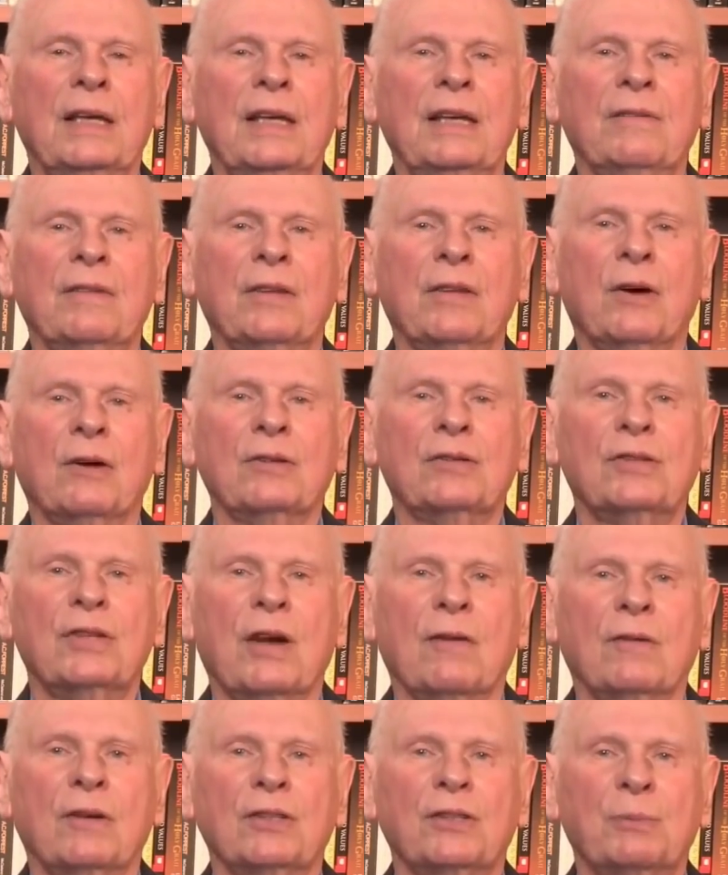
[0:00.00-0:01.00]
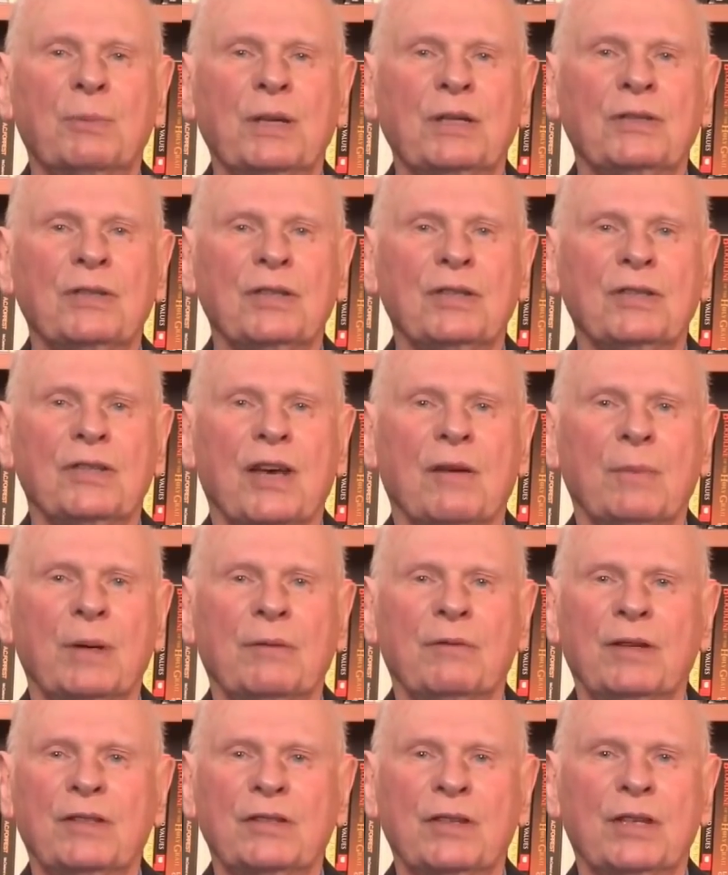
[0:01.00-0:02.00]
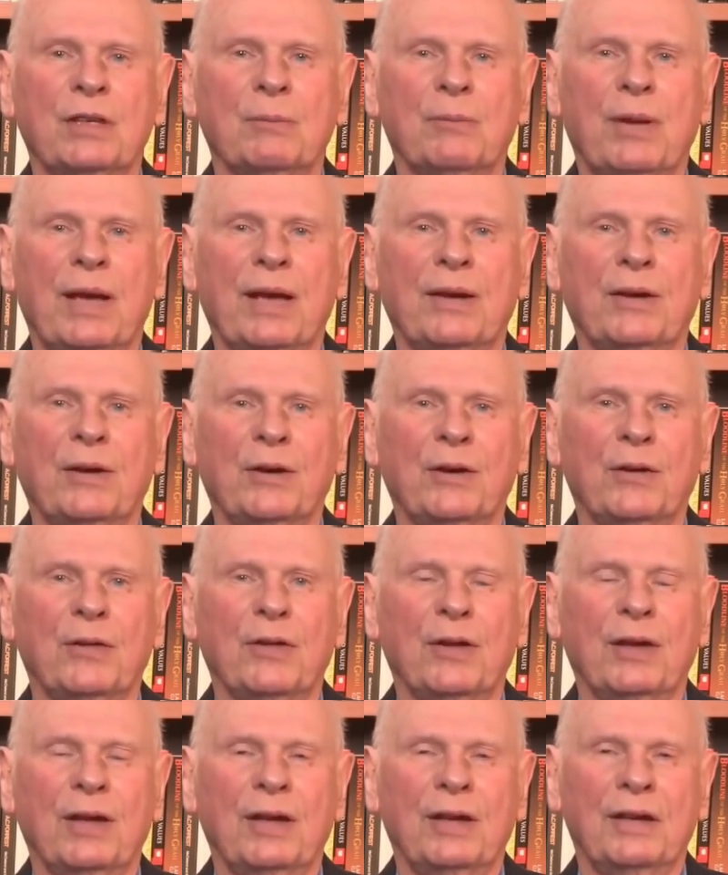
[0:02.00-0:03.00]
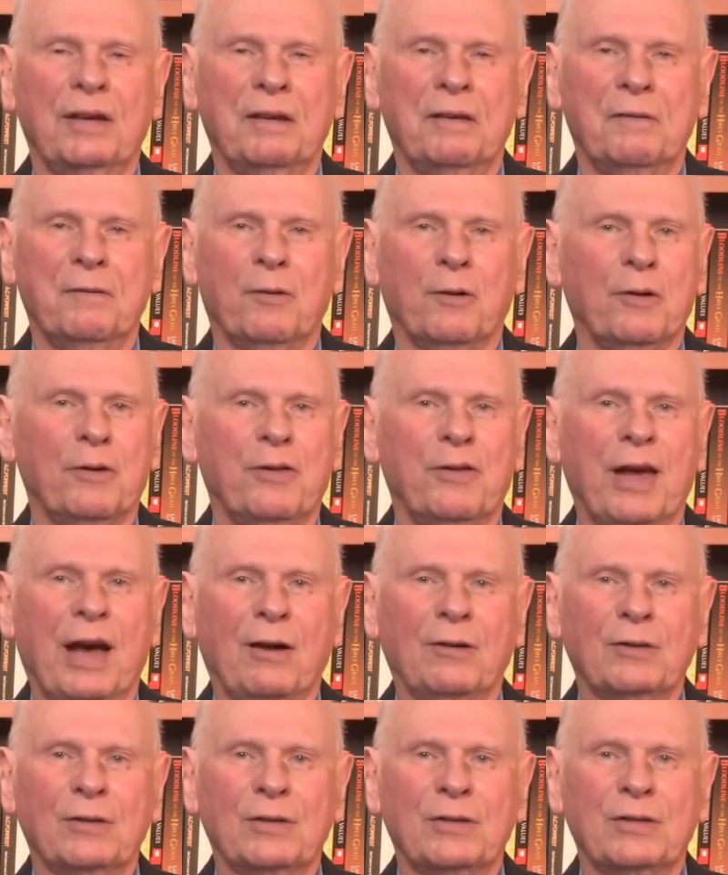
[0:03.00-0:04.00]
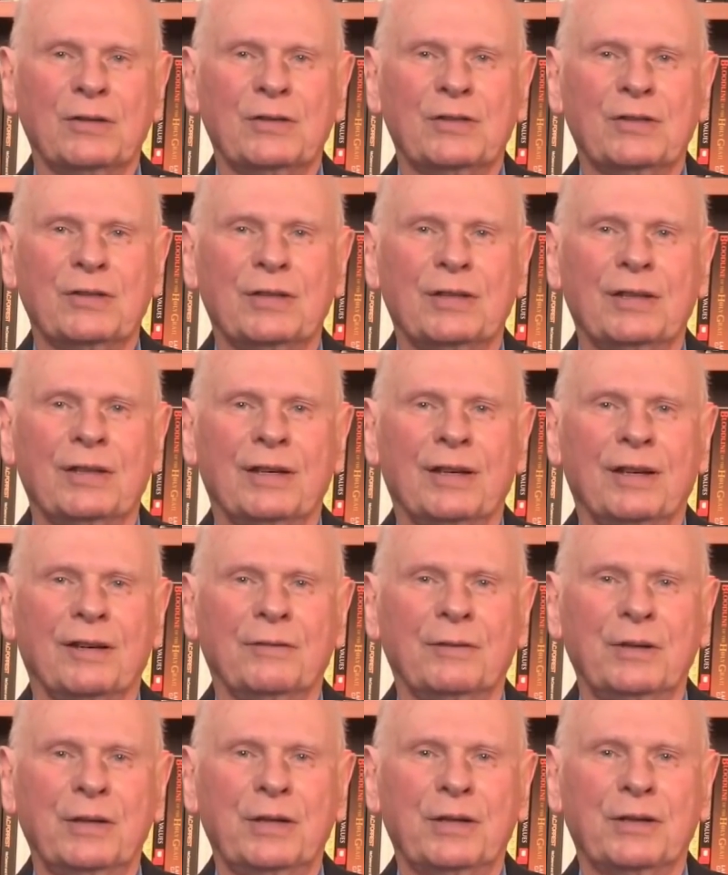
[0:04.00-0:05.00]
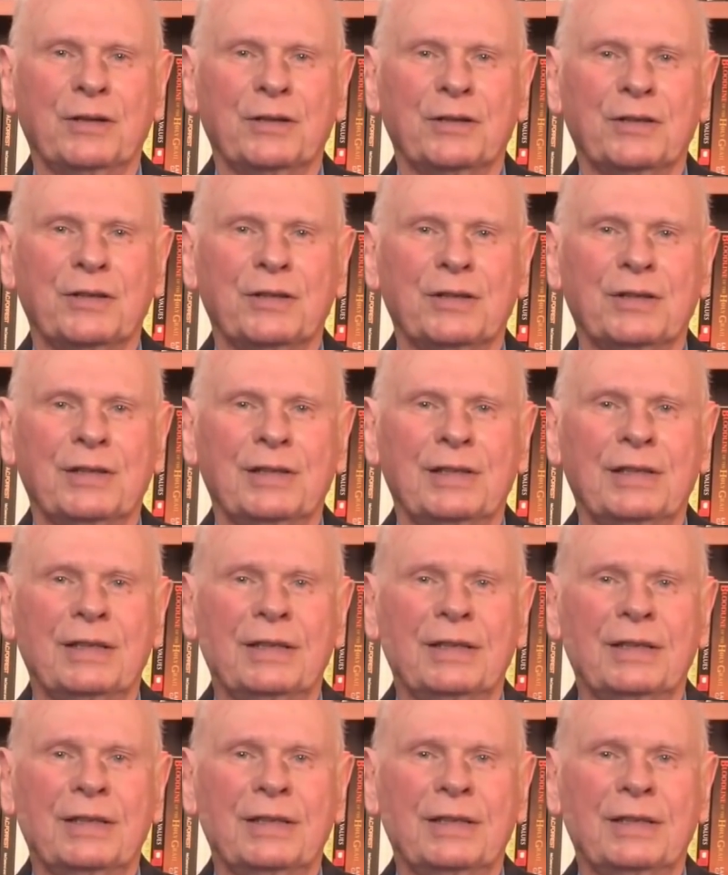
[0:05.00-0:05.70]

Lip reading: even though several species have been visiting planet Earth for thousands of years.